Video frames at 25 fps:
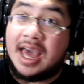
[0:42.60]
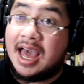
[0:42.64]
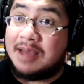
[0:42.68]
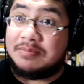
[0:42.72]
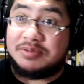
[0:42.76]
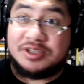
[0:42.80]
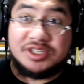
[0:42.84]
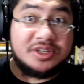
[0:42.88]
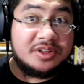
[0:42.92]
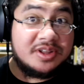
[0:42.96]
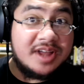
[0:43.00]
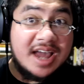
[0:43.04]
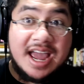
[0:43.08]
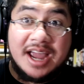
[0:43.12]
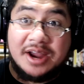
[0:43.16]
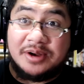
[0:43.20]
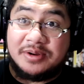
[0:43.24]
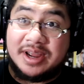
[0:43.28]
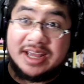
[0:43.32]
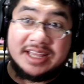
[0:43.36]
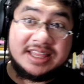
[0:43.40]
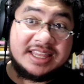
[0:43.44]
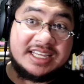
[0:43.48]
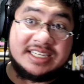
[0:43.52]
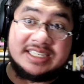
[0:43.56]
I'm still
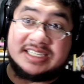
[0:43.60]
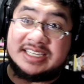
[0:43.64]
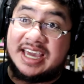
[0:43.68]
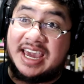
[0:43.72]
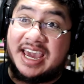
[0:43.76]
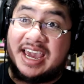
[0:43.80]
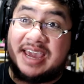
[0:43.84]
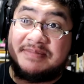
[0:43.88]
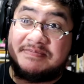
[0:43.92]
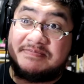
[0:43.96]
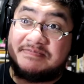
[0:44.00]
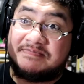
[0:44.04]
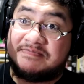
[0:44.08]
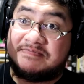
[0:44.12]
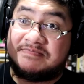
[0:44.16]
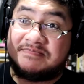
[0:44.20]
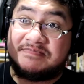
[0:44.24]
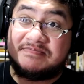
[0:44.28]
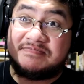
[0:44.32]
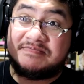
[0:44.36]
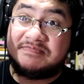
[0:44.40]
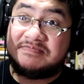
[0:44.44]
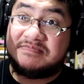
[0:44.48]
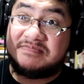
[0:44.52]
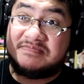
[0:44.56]
angry at this game.
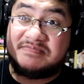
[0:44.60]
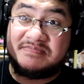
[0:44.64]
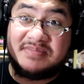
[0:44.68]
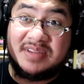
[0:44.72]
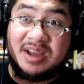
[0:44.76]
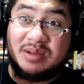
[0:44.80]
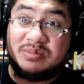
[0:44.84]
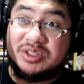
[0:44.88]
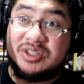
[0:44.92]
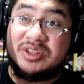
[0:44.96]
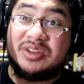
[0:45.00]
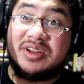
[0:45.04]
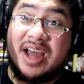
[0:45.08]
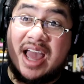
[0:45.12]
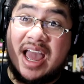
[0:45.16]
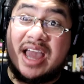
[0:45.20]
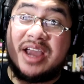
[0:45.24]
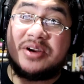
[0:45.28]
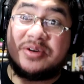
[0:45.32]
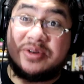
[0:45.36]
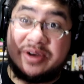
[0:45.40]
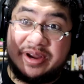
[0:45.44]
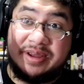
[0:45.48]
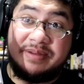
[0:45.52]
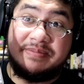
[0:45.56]
I'm still
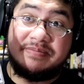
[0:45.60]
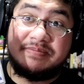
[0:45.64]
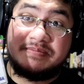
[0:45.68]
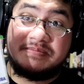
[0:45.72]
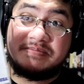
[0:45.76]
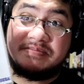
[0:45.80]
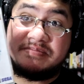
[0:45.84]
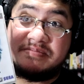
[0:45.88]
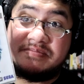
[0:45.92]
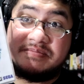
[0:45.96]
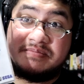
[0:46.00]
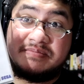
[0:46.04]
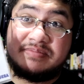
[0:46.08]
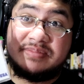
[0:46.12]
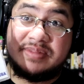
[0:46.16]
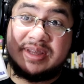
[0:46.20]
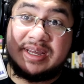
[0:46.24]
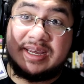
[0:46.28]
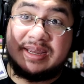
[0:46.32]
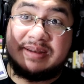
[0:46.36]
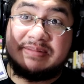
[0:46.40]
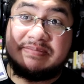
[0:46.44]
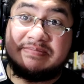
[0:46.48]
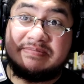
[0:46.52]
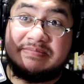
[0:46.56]
angry,
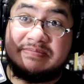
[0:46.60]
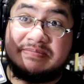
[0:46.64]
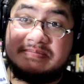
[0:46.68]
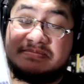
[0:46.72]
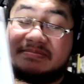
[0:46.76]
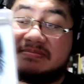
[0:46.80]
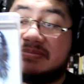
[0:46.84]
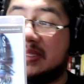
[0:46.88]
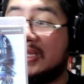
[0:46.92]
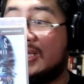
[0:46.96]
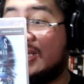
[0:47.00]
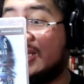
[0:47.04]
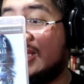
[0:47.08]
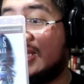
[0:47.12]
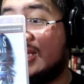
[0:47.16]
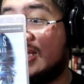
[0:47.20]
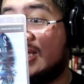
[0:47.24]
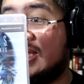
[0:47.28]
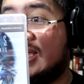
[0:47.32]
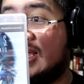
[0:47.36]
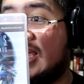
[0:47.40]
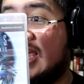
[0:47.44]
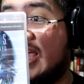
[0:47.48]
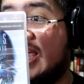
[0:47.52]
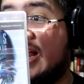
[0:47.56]
but
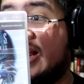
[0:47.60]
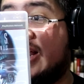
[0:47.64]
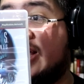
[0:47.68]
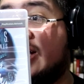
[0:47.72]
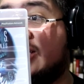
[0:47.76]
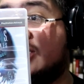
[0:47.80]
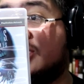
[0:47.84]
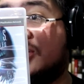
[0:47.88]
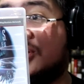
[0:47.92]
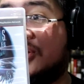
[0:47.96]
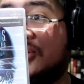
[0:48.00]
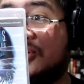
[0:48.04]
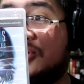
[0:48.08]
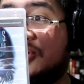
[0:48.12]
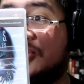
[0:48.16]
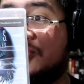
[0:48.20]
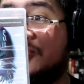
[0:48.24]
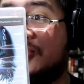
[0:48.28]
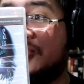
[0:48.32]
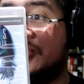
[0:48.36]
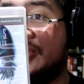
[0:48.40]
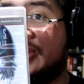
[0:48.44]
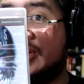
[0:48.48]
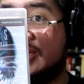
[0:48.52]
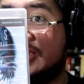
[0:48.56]
Aliens Colonial
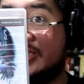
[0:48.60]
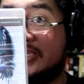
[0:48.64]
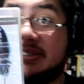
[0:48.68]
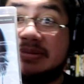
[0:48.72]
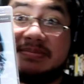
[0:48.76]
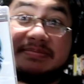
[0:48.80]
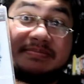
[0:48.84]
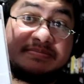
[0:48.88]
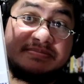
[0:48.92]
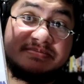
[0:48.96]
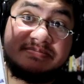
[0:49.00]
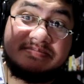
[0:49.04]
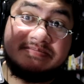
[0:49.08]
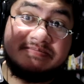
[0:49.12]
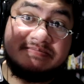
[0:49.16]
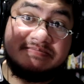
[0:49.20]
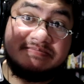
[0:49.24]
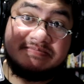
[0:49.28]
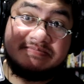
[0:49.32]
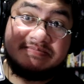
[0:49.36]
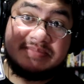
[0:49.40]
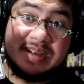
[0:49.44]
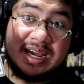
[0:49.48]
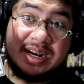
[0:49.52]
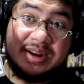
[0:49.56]
Marines.
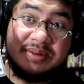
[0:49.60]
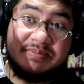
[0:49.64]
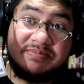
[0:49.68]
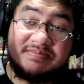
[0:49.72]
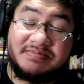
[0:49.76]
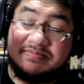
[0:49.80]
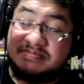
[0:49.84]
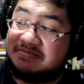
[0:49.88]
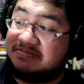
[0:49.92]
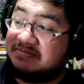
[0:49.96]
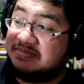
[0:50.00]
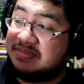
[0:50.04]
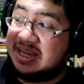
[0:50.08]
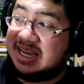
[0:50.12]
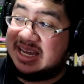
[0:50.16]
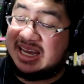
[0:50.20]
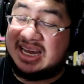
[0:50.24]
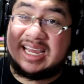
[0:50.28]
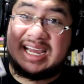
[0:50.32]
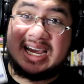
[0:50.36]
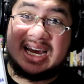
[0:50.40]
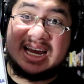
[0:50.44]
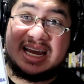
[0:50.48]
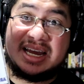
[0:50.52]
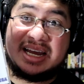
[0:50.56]
I don't.
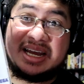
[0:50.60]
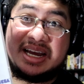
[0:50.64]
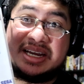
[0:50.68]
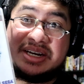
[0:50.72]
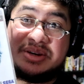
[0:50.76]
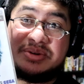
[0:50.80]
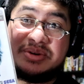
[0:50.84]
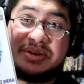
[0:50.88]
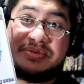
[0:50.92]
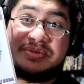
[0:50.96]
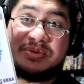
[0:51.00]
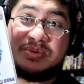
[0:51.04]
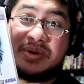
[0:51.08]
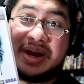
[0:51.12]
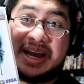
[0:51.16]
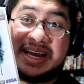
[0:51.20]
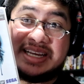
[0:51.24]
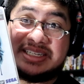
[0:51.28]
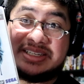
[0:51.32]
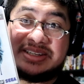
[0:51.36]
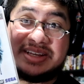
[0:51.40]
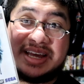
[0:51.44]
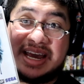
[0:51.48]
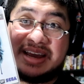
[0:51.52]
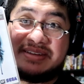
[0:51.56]
I, I, don't even know why I
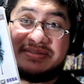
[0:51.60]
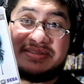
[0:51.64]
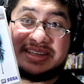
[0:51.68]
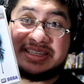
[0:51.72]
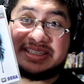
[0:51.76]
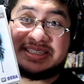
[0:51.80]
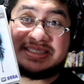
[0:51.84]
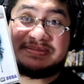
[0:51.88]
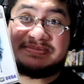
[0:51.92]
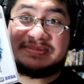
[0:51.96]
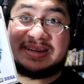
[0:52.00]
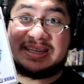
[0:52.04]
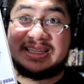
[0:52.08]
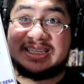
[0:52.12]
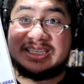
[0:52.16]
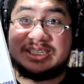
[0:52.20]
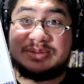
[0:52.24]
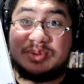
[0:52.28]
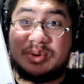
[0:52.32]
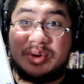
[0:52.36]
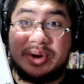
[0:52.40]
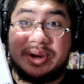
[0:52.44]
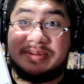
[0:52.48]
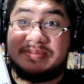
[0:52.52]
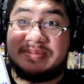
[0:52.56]
still have this at this
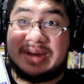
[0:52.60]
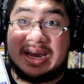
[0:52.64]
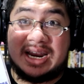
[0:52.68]
point.